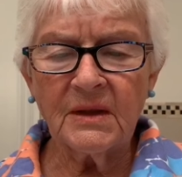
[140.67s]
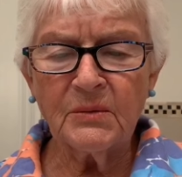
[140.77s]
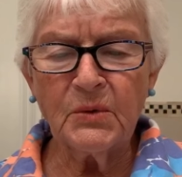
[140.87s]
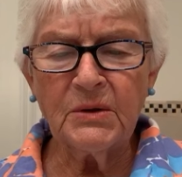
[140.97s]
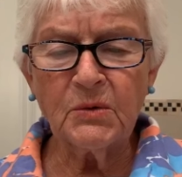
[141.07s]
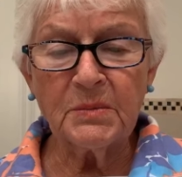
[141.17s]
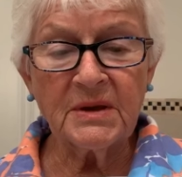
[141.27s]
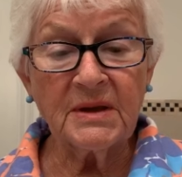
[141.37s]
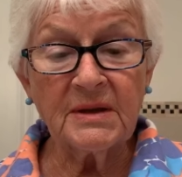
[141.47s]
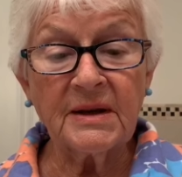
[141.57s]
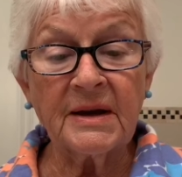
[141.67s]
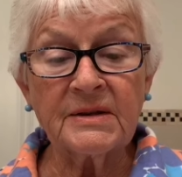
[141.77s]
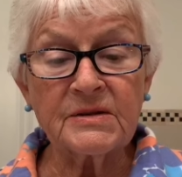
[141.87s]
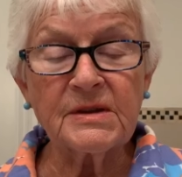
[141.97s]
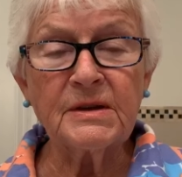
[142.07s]
We will begin
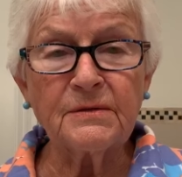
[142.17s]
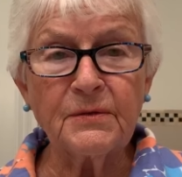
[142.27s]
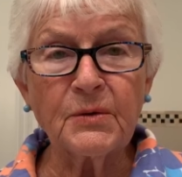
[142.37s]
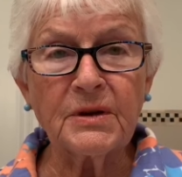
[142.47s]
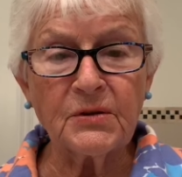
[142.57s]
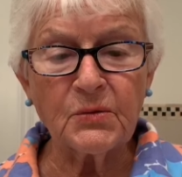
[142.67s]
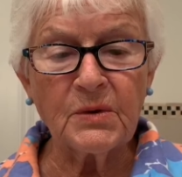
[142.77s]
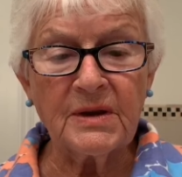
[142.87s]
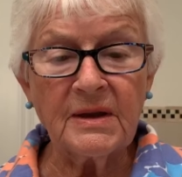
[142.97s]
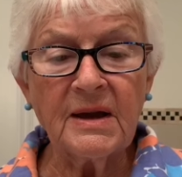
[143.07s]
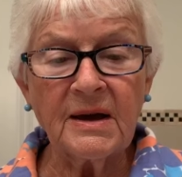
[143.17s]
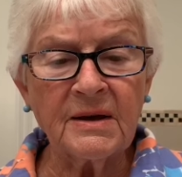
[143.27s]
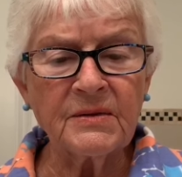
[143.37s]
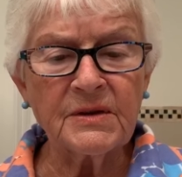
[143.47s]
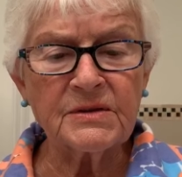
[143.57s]
Isaiah 43
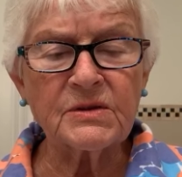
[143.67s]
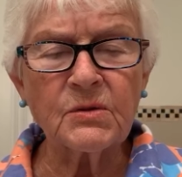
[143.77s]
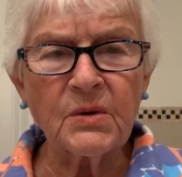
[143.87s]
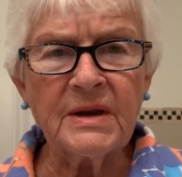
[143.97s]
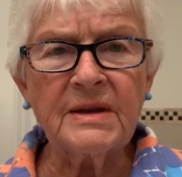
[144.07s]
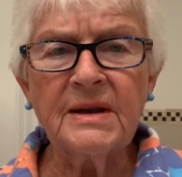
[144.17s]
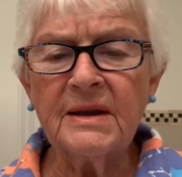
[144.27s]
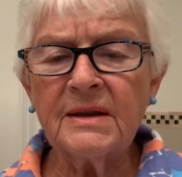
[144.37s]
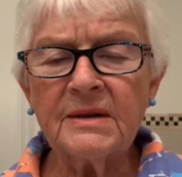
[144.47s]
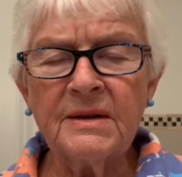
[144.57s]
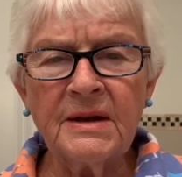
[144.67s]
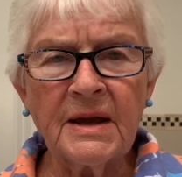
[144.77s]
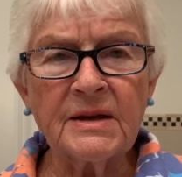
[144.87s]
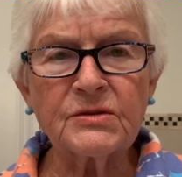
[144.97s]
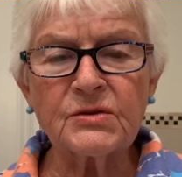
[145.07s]
on this great
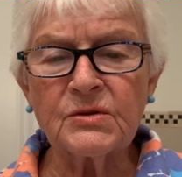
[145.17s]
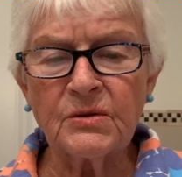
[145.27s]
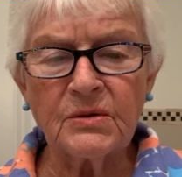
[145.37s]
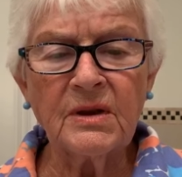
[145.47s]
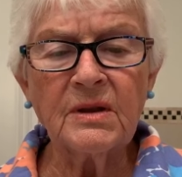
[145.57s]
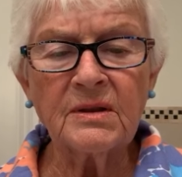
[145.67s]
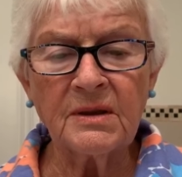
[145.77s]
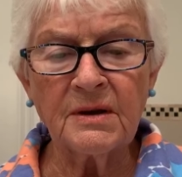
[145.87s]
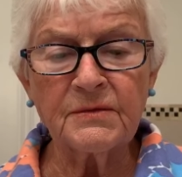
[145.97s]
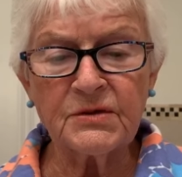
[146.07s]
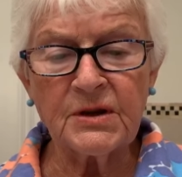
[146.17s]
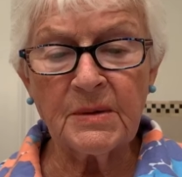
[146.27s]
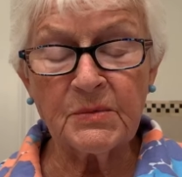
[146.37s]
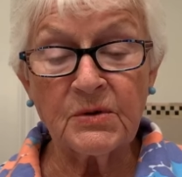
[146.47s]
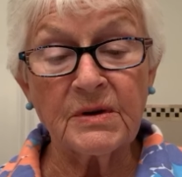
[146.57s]
national love
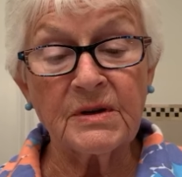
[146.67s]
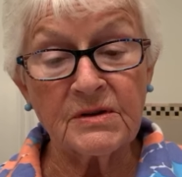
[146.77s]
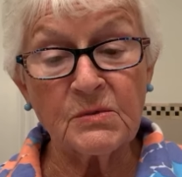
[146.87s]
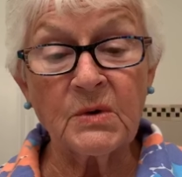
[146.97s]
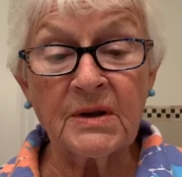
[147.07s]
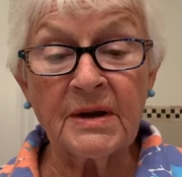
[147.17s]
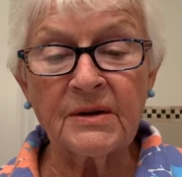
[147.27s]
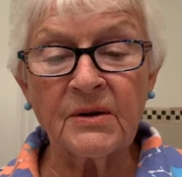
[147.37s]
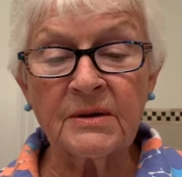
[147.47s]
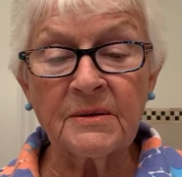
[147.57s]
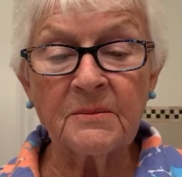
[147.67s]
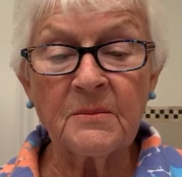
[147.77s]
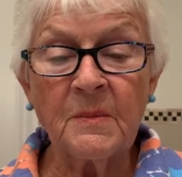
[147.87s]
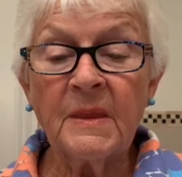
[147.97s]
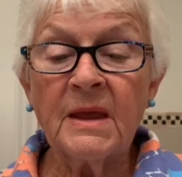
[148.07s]
chapter, is what I call it.
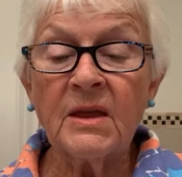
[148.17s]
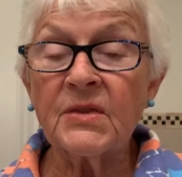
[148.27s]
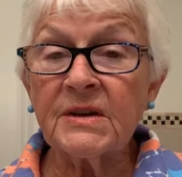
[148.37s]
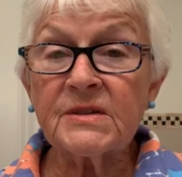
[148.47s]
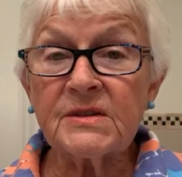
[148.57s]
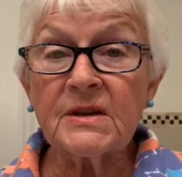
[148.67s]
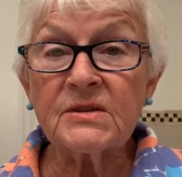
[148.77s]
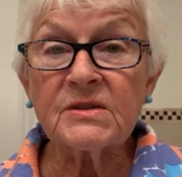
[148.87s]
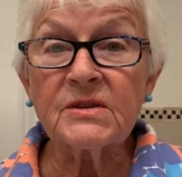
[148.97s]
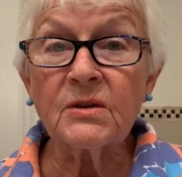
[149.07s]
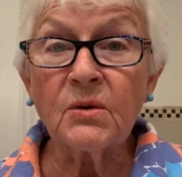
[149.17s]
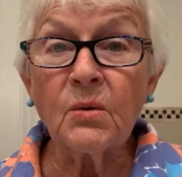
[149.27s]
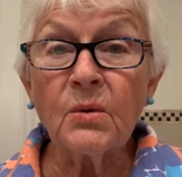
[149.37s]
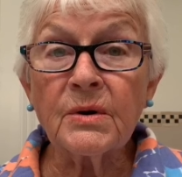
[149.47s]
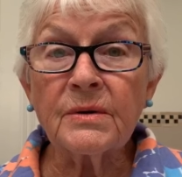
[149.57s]
Thus says the
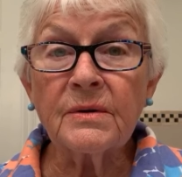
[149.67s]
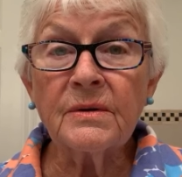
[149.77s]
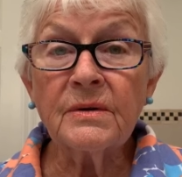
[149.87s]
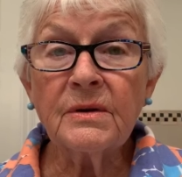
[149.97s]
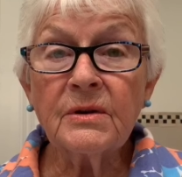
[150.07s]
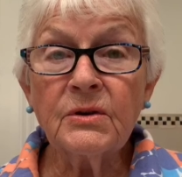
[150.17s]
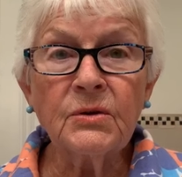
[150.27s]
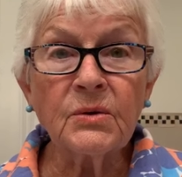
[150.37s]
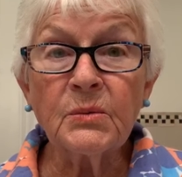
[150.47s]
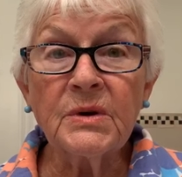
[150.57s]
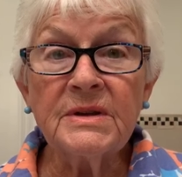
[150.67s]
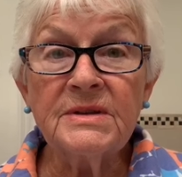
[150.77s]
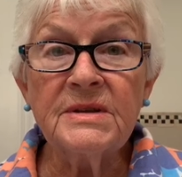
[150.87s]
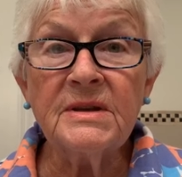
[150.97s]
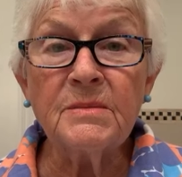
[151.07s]
Lord, your
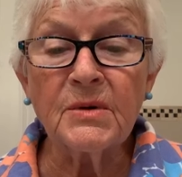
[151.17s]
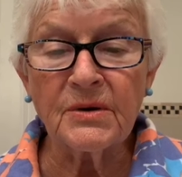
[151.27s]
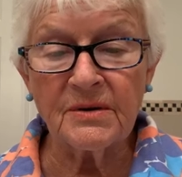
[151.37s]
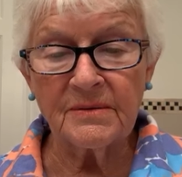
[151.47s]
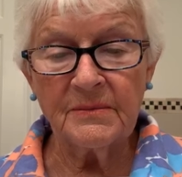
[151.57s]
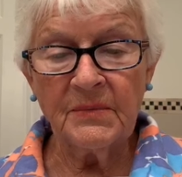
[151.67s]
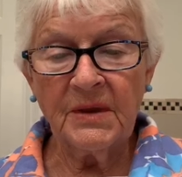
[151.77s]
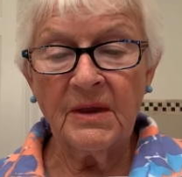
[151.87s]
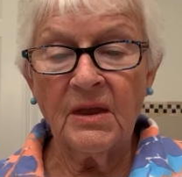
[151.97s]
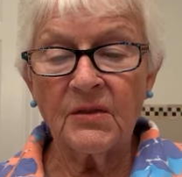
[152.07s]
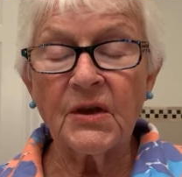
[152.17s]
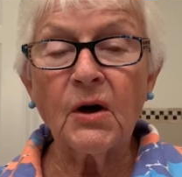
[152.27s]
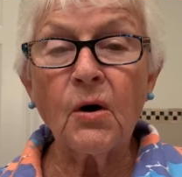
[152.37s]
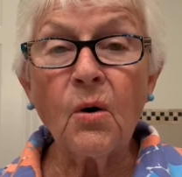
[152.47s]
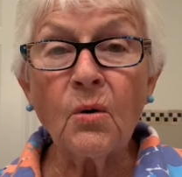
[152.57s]
Redeemer, the
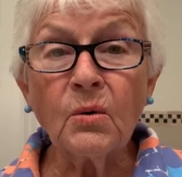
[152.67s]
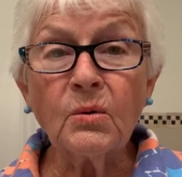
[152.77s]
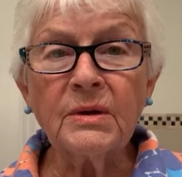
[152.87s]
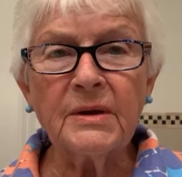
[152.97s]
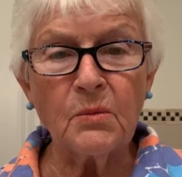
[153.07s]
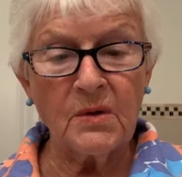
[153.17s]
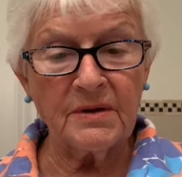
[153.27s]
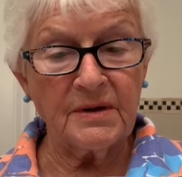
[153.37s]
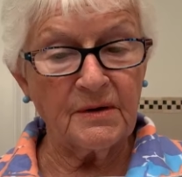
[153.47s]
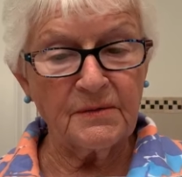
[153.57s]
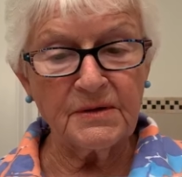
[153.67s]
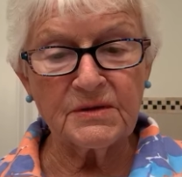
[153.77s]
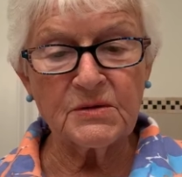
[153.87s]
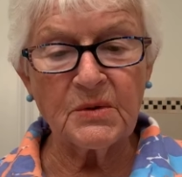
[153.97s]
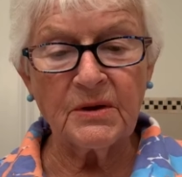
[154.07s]
Holy One of
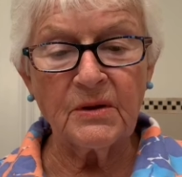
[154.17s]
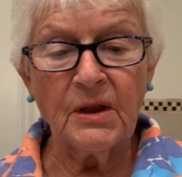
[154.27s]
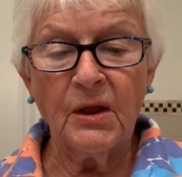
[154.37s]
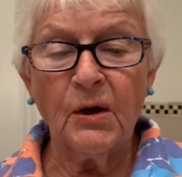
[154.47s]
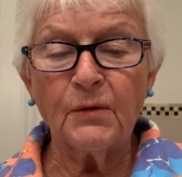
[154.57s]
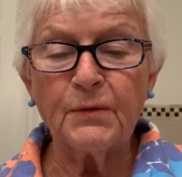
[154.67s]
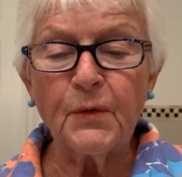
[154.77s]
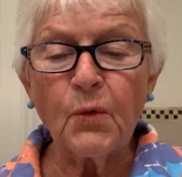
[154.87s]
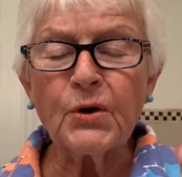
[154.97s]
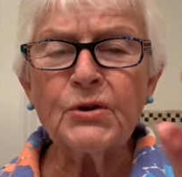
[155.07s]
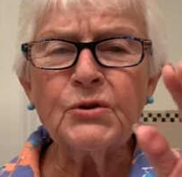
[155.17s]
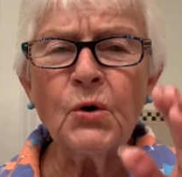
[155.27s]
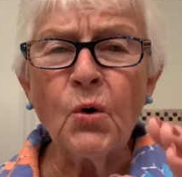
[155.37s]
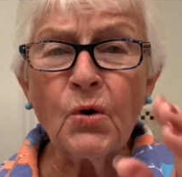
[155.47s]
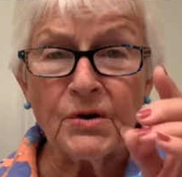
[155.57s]
Israel, for
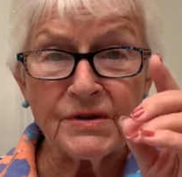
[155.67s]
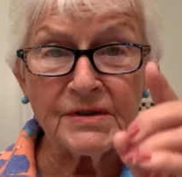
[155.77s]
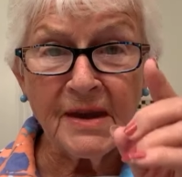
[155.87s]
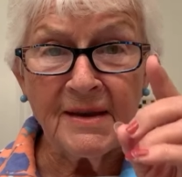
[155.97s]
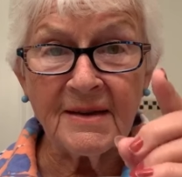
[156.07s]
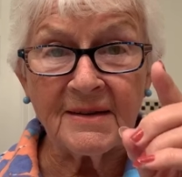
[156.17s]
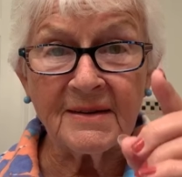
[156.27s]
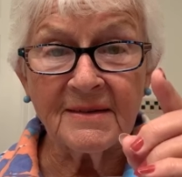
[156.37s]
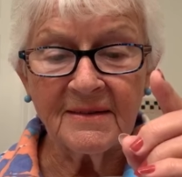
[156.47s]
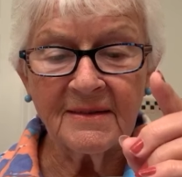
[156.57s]
your sake.